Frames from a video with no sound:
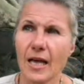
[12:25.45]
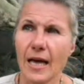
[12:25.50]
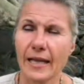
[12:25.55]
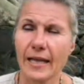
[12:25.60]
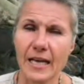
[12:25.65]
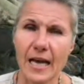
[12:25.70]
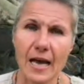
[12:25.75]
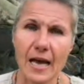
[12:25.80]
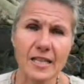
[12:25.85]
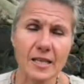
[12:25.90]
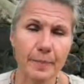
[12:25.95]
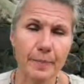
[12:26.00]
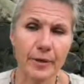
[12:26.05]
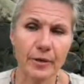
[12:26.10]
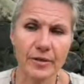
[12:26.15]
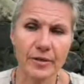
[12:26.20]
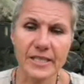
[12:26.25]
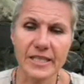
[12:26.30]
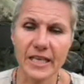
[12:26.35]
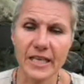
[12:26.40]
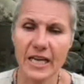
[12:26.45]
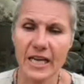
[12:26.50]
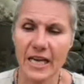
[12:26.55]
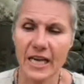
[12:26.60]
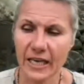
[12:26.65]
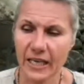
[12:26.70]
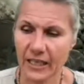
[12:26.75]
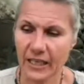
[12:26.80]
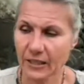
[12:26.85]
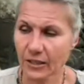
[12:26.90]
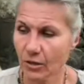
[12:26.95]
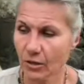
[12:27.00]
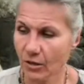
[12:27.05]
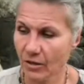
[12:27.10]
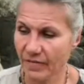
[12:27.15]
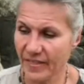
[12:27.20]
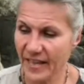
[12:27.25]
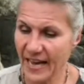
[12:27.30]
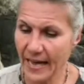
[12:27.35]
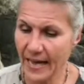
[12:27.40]
the antiparasitic and all
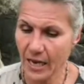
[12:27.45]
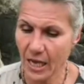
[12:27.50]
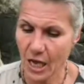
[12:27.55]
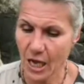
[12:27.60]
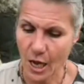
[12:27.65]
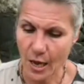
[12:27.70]
of that.